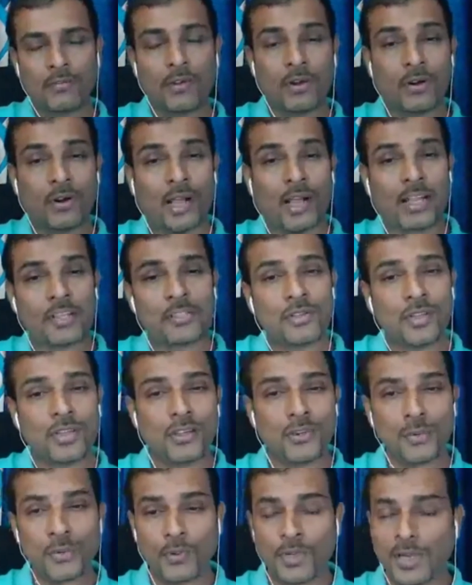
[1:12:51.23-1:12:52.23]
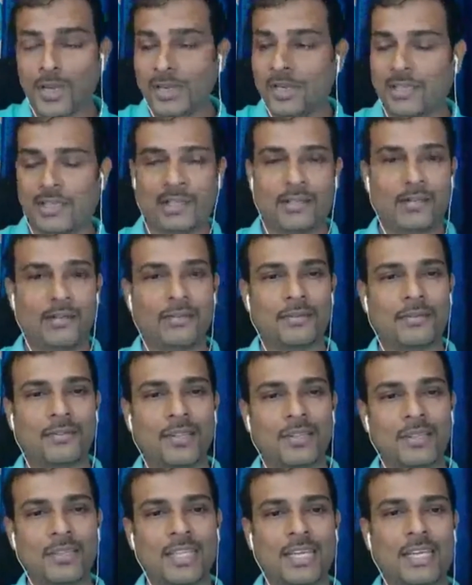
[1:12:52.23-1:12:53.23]
We are actually creating
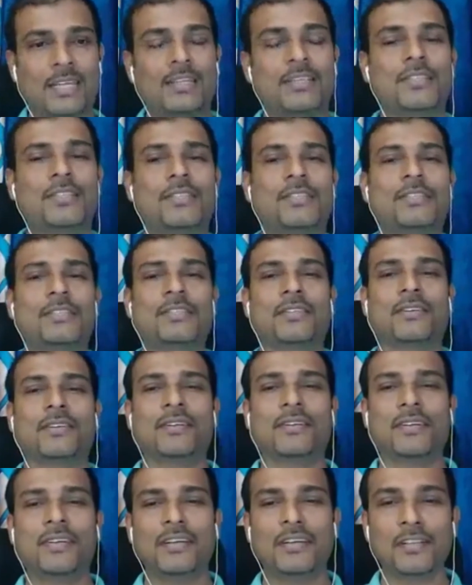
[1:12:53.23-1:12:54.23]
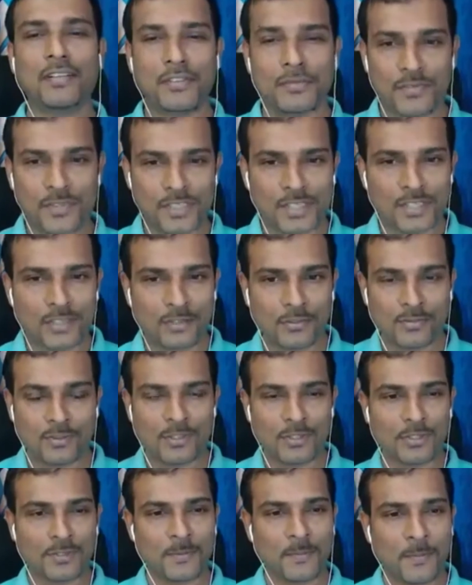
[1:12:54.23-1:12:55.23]
the things in this physical
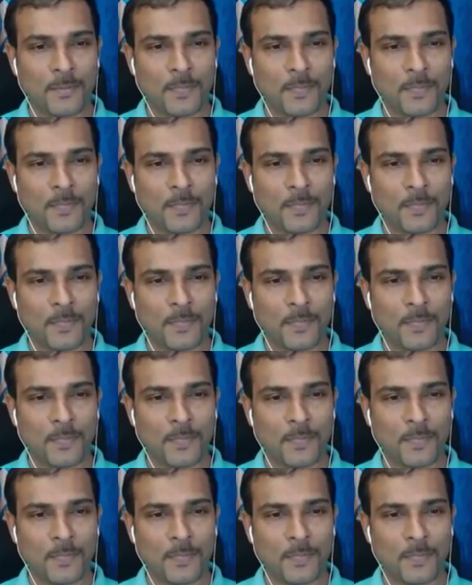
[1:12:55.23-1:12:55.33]
world.